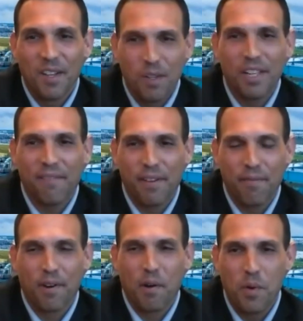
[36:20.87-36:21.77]
you leave
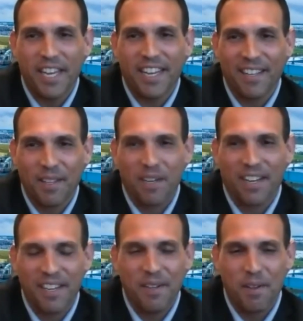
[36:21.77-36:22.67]
it for a week, and
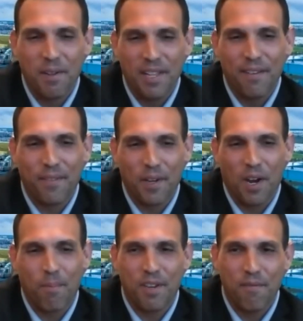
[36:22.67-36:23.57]
you leave the
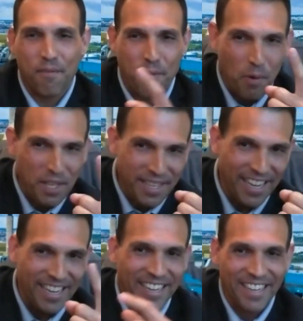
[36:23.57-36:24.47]
garbage even for one
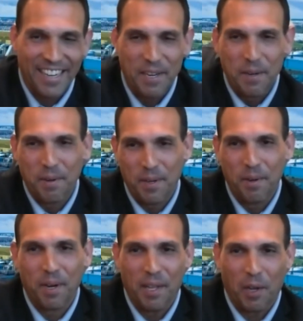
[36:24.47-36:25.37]
day,
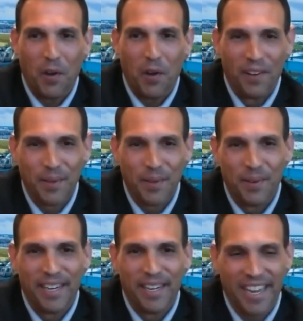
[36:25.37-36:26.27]
you'll get a call.
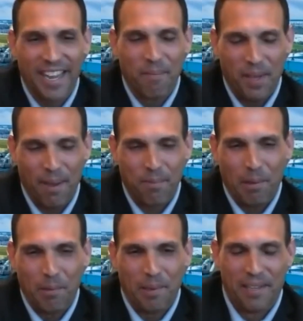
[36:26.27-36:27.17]
So yeah,
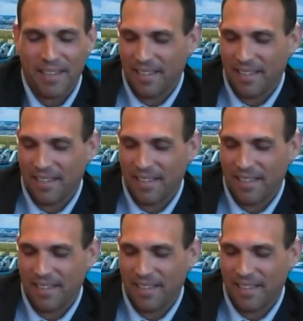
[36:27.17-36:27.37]
absolutely.